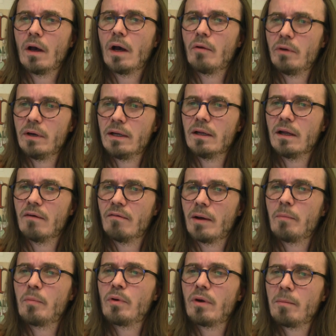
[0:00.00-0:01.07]
really love...
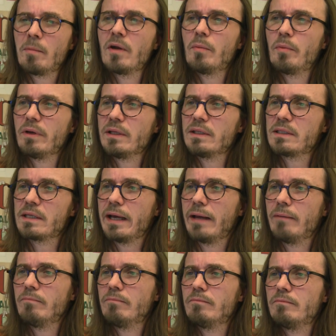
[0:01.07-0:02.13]
I'm going to bring this again.